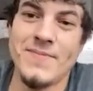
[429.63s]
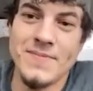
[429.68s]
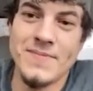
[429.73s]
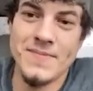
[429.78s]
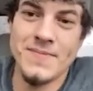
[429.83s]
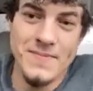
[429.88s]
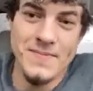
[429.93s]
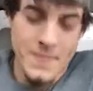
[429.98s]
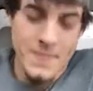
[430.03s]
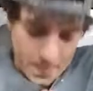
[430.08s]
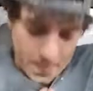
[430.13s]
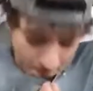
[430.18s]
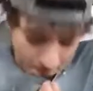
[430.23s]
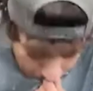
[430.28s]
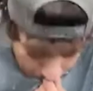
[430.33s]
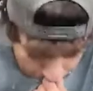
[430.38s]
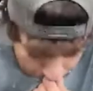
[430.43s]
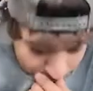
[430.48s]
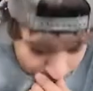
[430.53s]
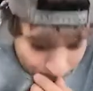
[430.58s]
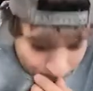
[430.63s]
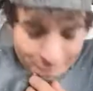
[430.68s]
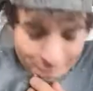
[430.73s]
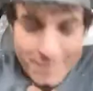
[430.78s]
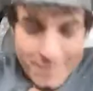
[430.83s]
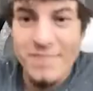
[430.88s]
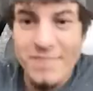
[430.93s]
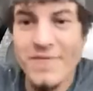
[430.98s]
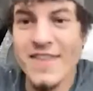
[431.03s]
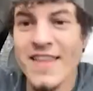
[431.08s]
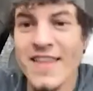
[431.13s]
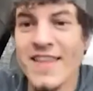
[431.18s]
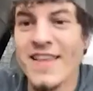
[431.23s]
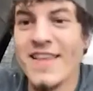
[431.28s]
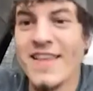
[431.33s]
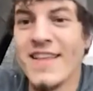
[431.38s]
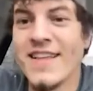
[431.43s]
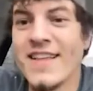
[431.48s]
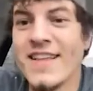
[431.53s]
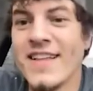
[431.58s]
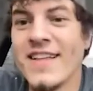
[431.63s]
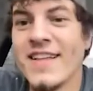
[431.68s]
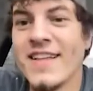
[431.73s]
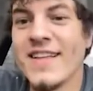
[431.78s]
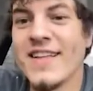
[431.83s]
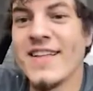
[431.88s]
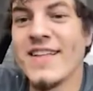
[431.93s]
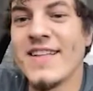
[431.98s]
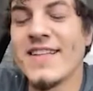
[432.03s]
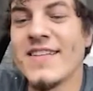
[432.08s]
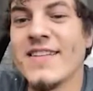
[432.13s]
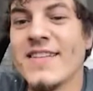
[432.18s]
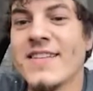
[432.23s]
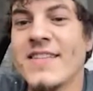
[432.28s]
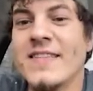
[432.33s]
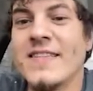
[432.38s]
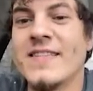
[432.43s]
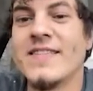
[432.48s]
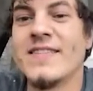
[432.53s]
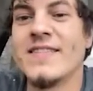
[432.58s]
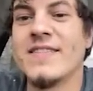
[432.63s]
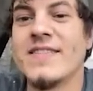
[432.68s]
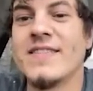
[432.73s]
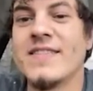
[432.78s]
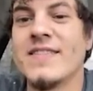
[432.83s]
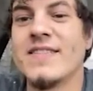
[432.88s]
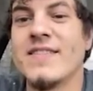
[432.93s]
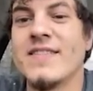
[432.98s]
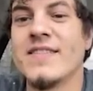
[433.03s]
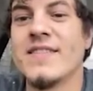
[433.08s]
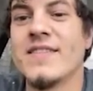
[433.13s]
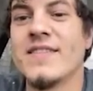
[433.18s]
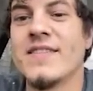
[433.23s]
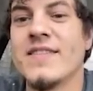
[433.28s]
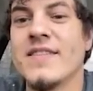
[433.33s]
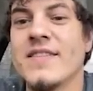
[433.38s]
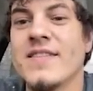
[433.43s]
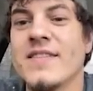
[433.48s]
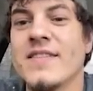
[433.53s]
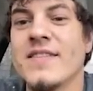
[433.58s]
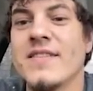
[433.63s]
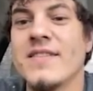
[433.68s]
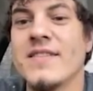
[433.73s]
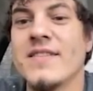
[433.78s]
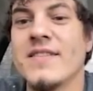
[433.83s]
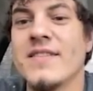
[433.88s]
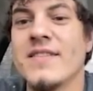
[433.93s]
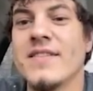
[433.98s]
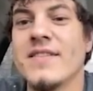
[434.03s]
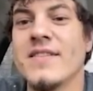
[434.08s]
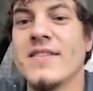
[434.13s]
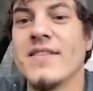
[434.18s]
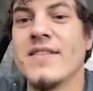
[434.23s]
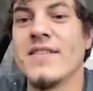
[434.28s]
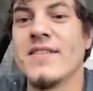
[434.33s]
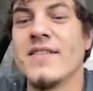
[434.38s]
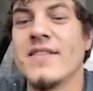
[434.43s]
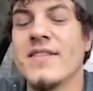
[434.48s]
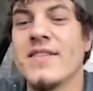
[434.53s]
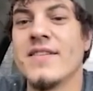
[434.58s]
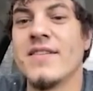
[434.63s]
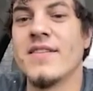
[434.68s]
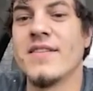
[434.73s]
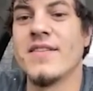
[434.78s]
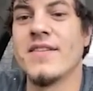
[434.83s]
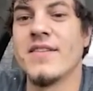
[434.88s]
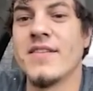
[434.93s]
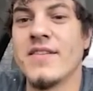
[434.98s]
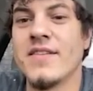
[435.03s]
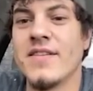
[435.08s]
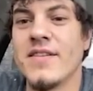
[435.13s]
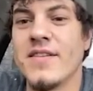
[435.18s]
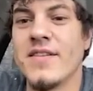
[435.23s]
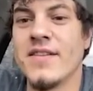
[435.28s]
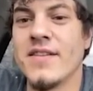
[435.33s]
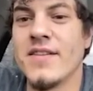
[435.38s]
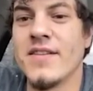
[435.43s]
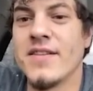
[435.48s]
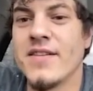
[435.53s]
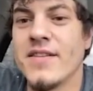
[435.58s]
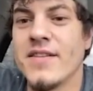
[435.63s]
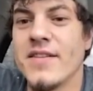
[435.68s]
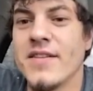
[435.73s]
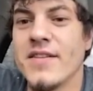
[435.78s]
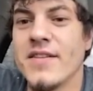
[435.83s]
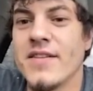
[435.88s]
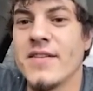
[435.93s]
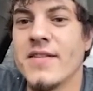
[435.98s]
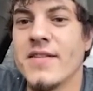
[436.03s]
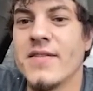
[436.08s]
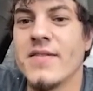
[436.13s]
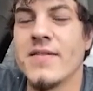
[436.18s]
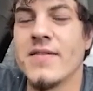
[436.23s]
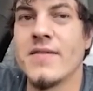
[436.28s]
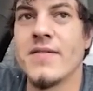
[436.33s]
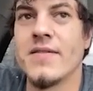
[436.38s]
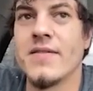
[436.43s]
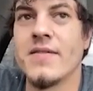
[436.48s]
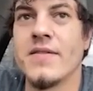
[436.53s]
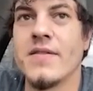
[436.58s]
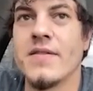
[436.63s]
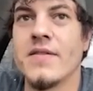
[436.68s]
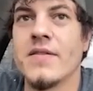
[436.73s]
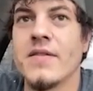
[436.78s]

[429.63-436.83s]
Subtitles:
This person isn't speaking.